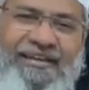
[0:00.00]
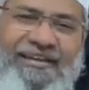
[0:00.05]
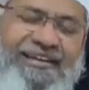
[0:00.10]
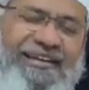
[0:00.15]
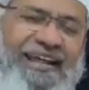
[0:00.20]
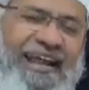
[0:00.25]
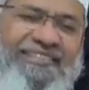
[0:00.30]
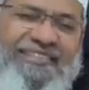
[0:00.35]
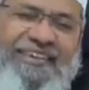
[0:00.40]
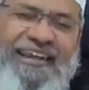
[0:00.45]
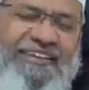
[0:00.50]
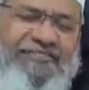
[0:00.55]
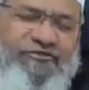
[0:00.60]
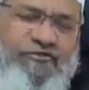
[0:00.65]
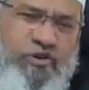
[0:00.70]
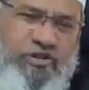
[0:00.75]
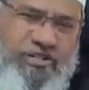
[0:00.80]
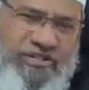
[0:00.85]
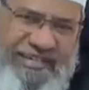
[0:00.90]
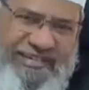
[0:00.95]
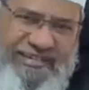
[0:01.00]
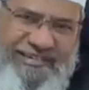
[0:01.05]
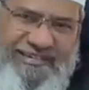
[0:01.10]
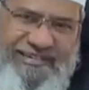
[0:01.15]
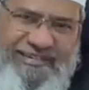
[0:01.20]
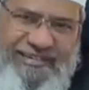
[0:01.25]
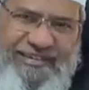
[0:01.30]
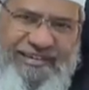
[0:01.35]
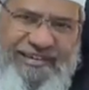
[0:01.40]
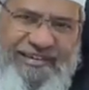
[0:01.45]
Regarding the last question,
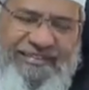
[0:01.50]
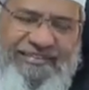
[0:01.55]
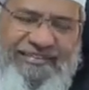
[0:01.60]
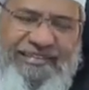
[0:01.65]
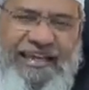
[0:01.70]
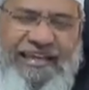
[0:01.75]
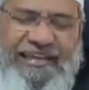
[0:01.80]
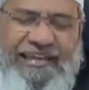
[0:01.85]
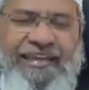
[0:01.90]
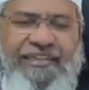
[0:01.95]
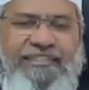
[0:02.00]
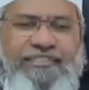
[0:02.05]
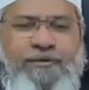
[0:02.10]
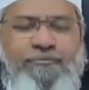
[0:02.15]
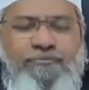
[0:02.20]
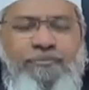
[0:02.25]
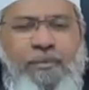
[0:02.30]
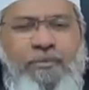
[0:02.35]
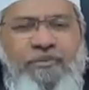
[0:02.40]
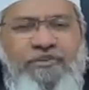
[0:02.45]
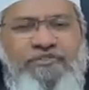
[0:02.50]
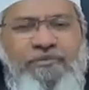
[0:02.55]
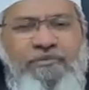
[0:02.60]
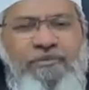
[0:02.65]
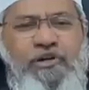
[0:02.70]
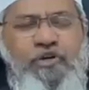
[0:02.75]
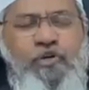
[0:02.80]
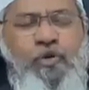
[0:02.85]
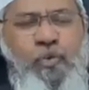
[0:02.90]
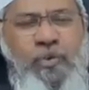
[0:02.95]
that is it
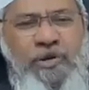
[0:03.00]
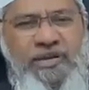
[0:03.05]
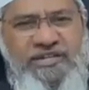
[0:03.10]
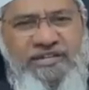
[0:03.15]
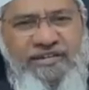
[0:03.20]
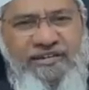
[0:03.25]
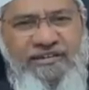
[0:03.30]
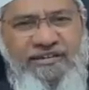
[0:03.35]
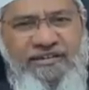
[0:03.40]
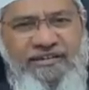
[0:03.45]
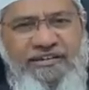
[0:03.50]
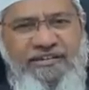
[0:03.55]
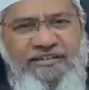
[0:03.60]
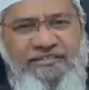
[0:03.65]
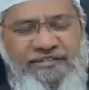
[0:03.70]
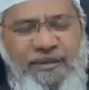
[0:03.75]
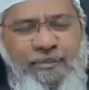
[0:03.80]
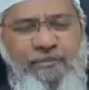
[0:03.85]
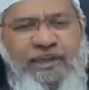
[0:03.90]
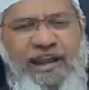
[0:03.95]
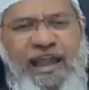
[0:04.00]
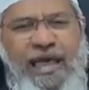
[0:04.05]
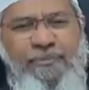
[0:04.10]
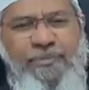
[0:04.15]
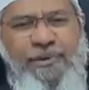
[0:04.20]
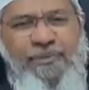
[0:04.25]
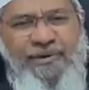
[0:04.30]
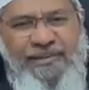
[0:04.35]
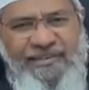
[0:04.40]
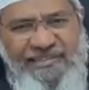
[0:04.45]
permissible to wish someone
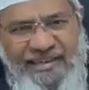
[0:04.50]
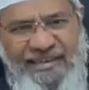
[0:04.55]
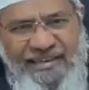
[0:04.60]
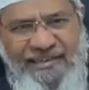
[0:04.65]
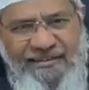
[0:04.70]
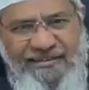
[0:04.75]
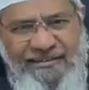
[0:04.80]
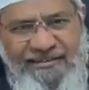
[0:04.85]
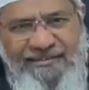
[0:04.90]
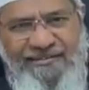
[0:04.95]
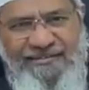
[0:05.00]
happy birthday